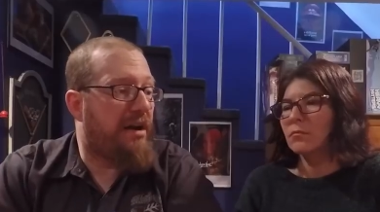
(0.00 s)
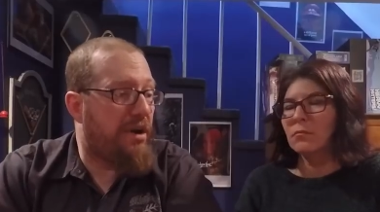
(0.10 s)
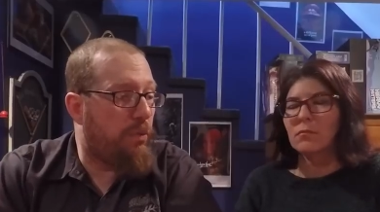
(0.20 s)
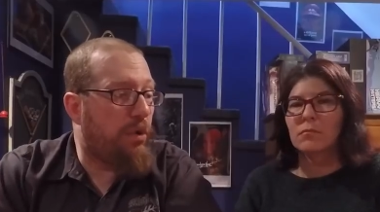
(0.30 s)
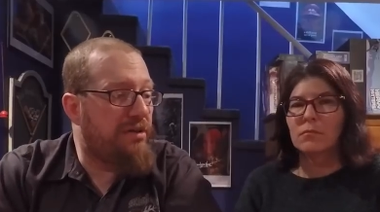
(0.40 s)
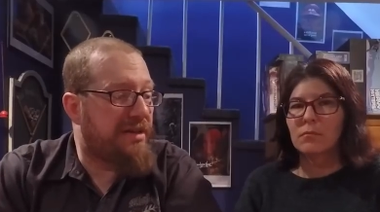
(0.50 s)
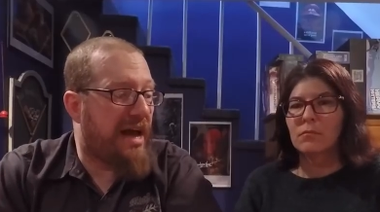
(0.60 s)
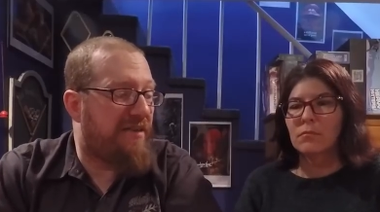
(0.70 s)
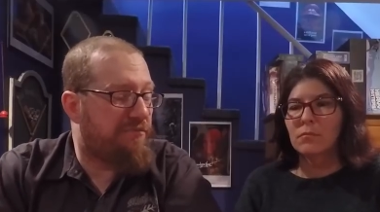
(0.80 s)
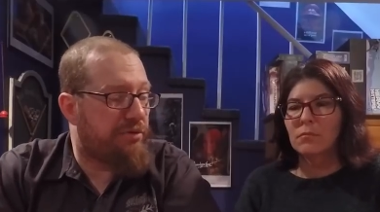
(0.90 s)
Speaker 1: out it was
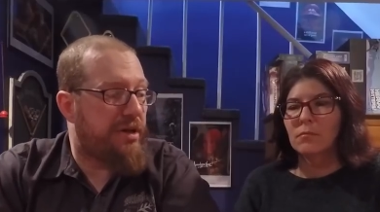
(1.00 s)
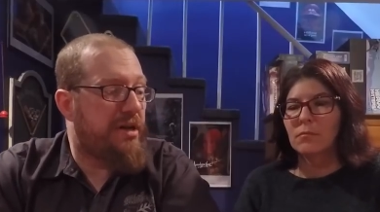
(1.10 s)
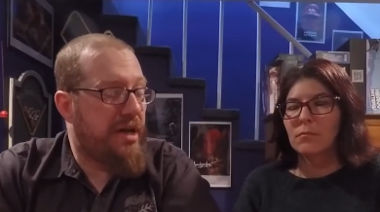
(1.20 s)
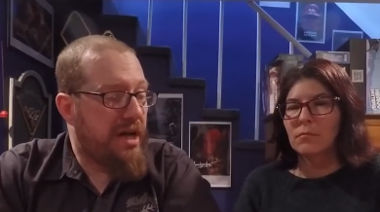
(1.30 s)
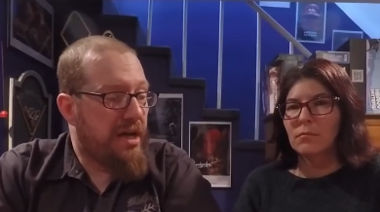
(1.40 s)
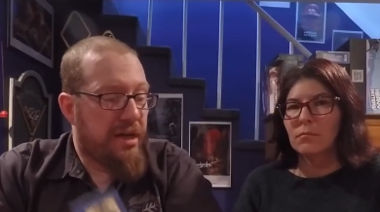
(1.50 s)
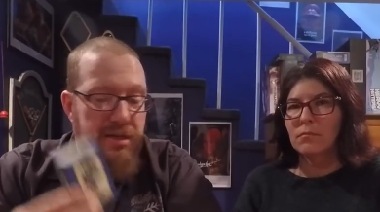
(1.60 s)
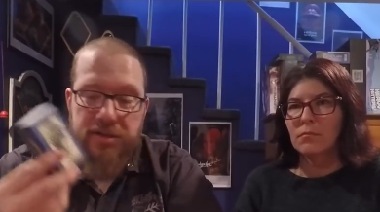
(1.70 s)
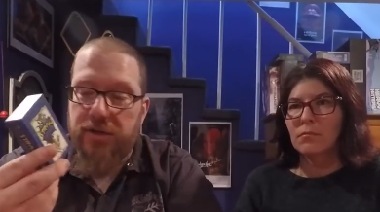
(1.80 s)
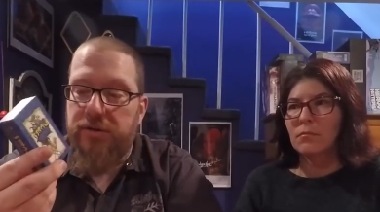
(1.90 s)
out of print.
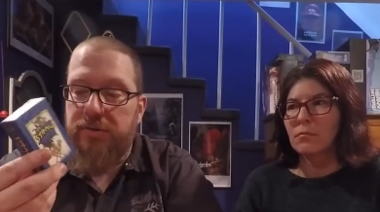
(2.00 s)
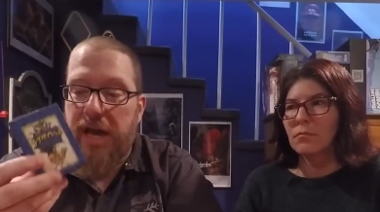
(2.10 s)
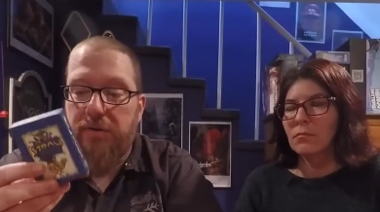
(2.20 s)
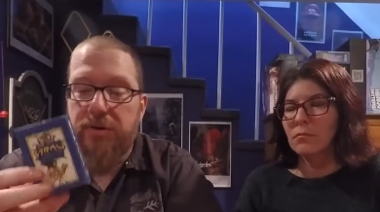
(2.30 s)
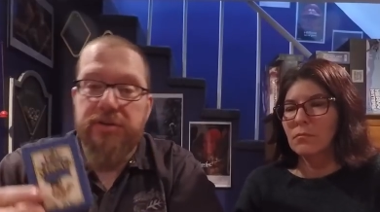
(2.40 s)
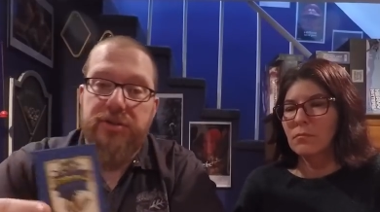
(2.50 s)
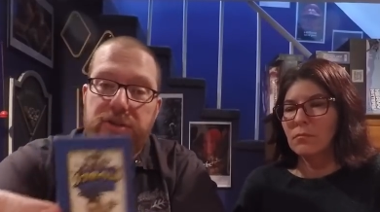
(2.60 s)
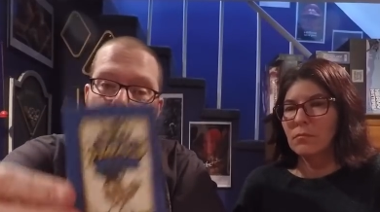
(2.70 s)
So that was